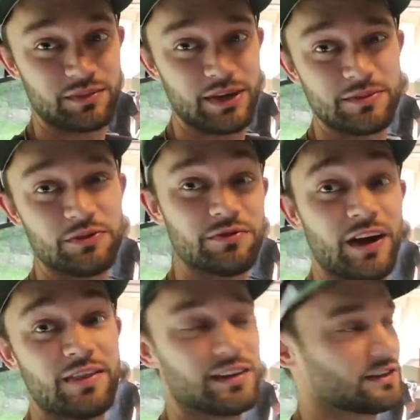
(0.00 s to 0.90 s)
Sometimes you
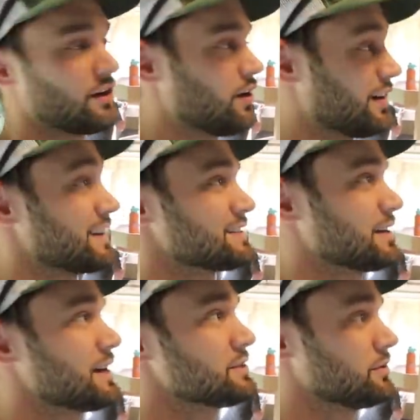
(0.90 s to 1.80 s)
find things that aren't as
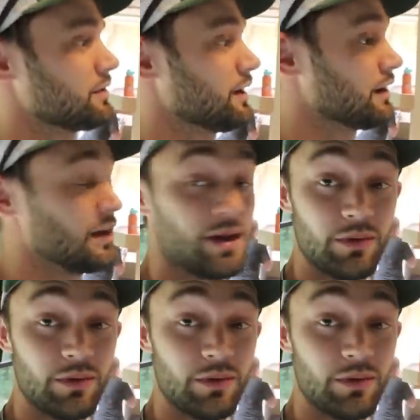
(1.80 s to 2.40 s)
tight as you thought.